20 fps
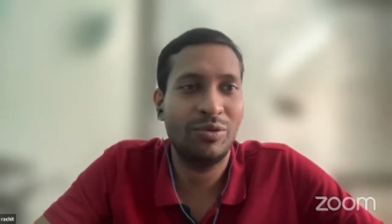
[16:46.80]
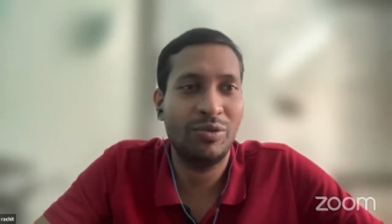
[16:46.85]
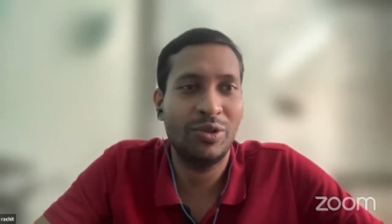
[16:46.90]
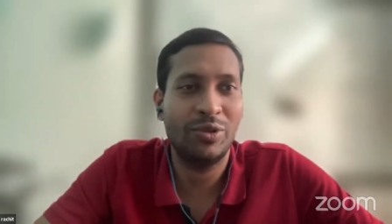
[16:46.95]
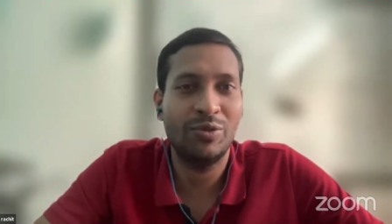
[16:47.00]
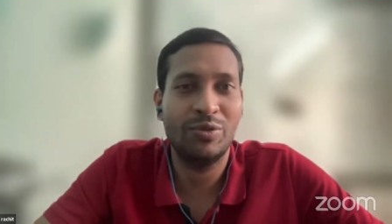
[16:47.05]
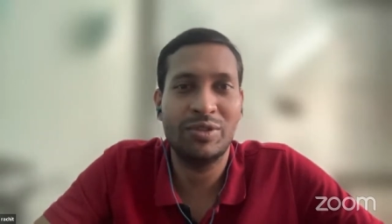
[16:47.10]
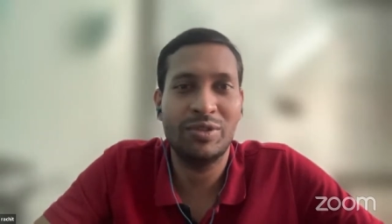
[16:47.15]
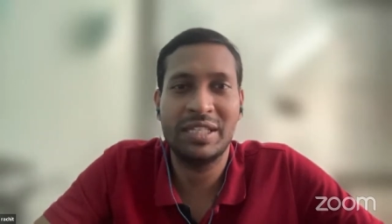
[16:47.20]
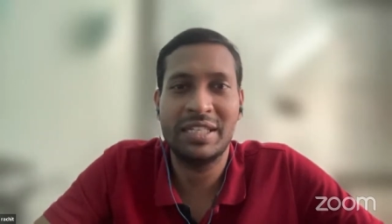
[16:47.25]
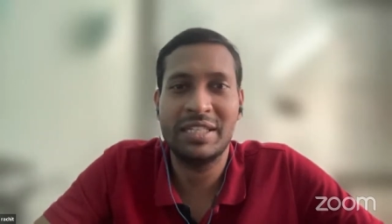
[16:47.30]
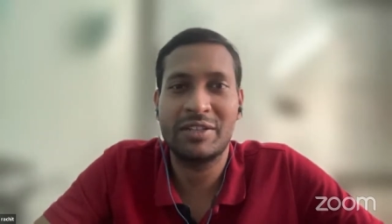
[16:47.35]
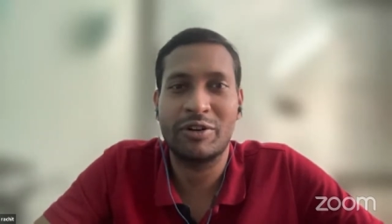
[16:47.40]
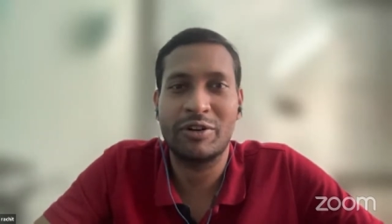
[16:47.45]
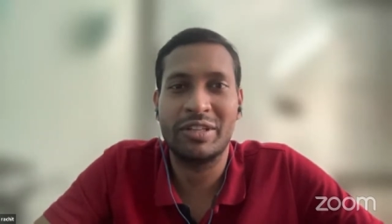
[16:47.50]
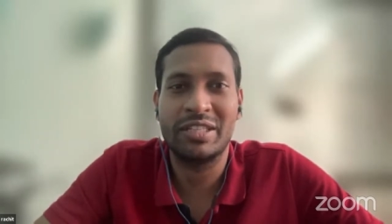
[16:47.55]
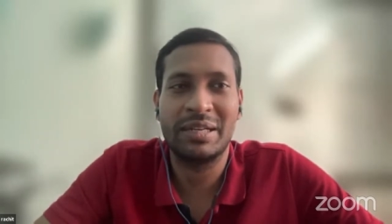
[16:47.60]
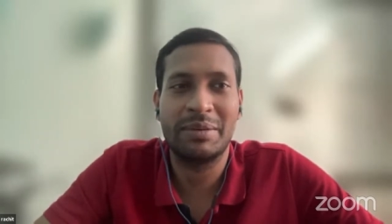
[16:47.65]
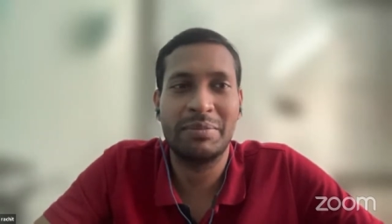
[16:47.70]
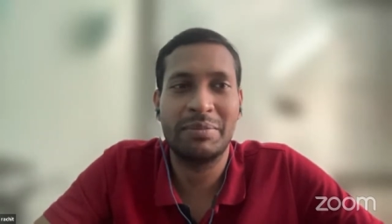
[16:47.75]
use these
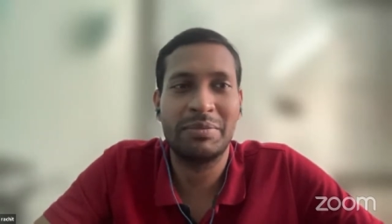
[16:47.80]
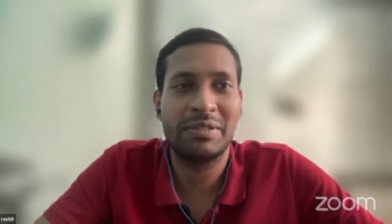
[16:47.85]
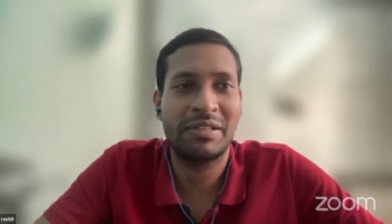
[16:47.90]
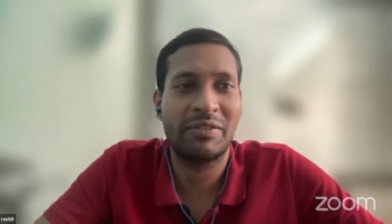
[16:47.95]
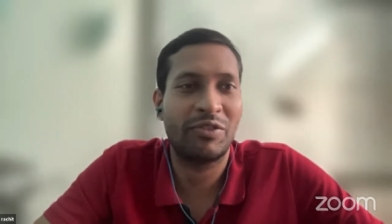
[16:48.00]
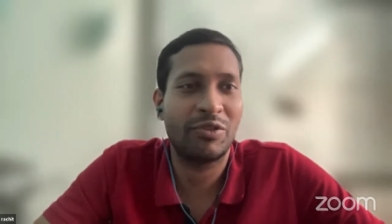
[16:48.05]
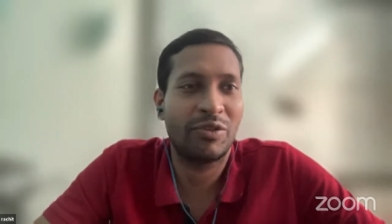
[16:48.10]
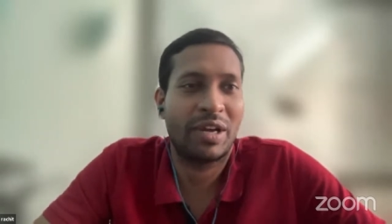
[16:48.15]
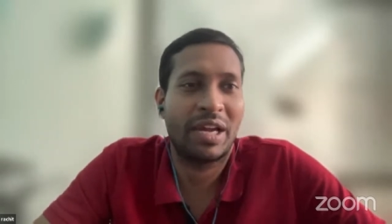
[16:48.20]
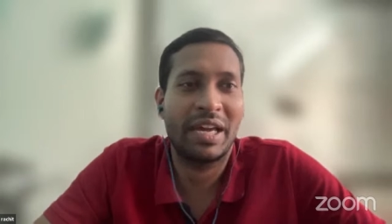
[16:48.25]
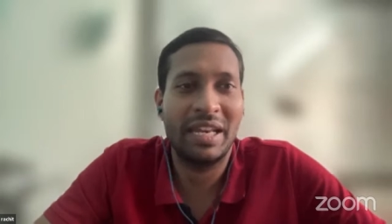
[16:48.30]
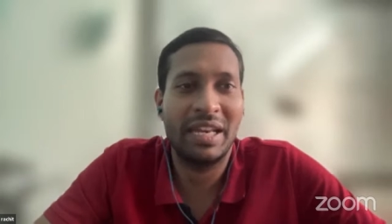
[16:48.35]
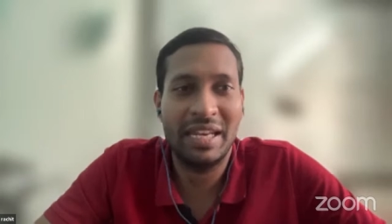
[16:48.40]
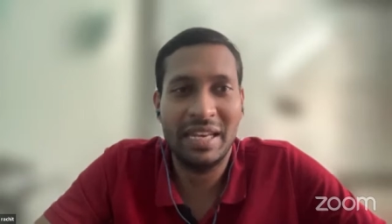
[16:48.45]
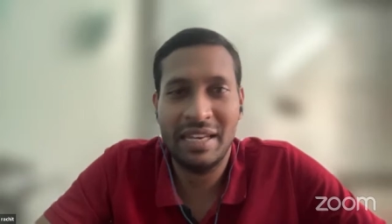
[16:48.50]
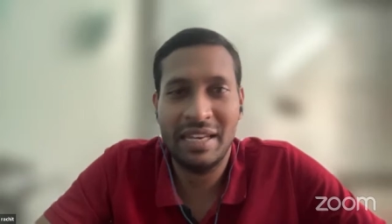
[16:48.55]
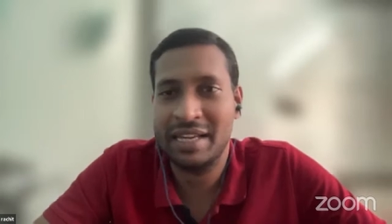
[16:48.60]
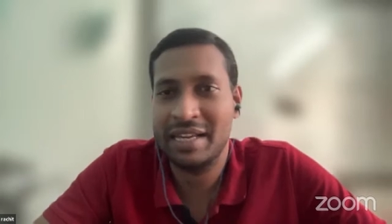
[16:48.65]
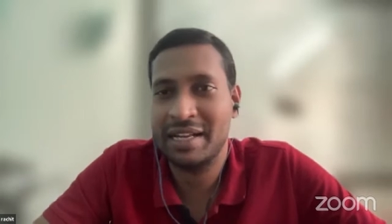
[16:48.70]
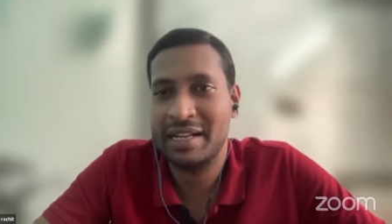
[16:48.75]
concepts if you
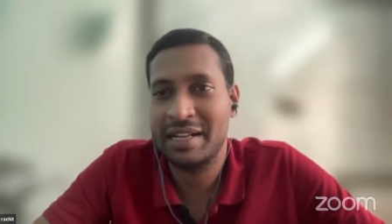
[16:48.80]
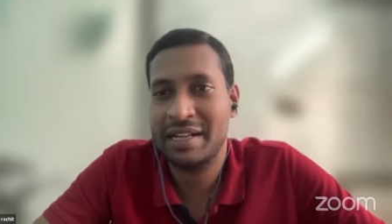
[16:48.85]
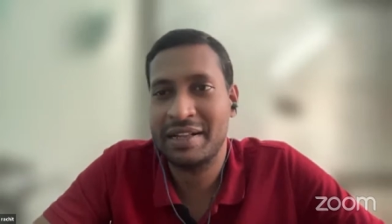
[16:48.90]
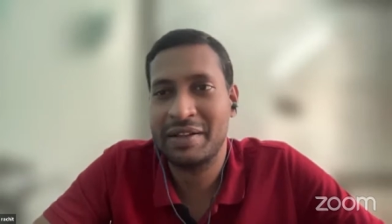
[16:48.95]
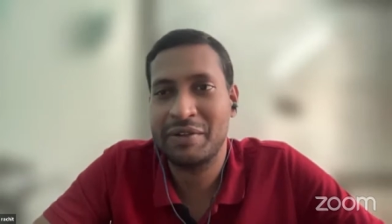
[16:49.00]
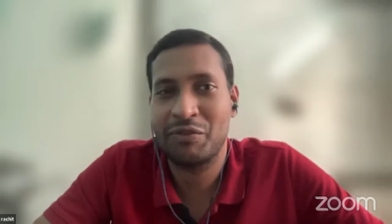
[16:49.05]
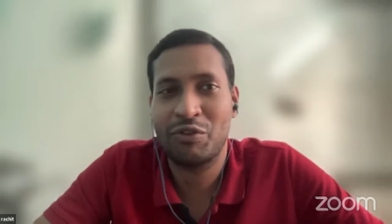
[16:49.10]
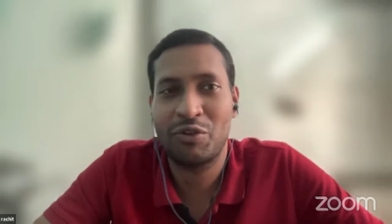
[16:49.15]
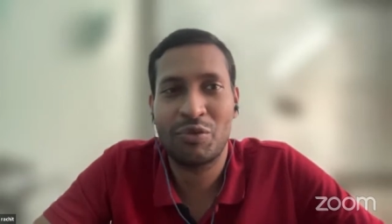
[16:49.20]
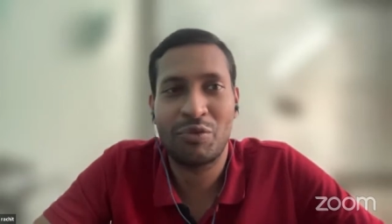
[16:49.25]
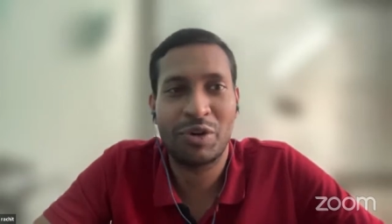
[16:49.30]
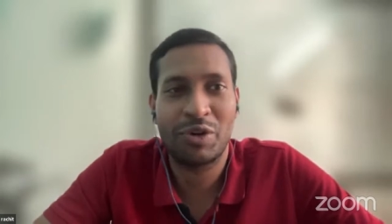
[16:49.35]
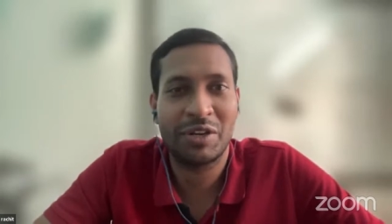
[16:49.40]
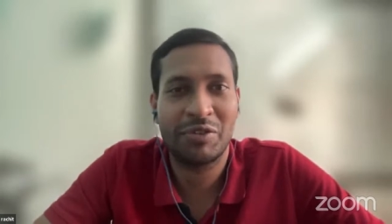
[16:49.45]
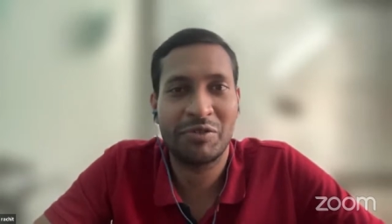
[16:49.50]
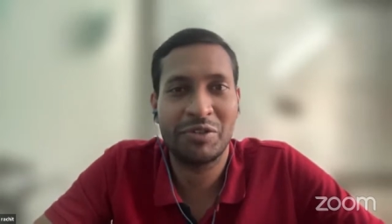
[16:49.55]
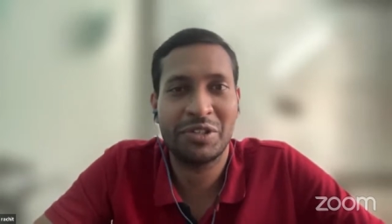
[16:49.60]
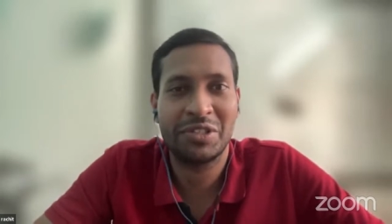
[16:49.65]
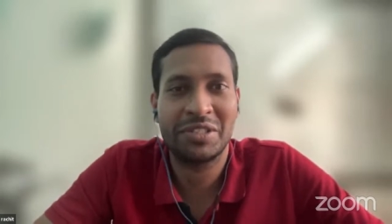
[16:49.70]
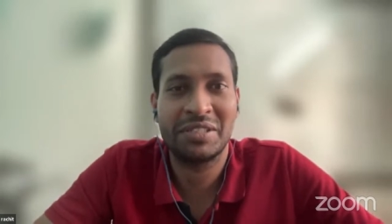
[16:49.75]
can for
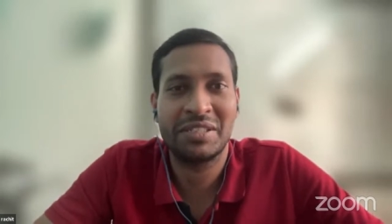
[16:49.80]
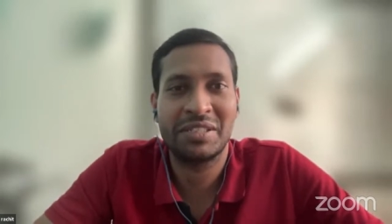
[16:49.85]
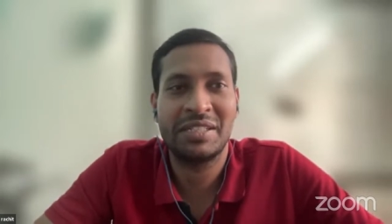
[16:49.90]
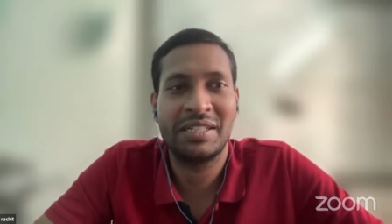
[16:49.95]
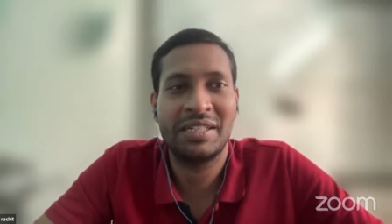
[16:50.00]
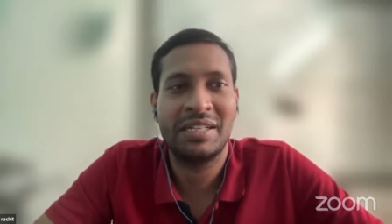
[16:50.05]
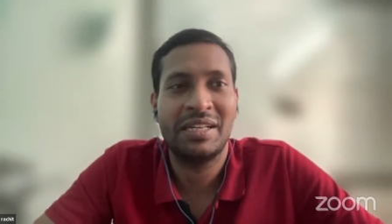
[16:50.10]
whatever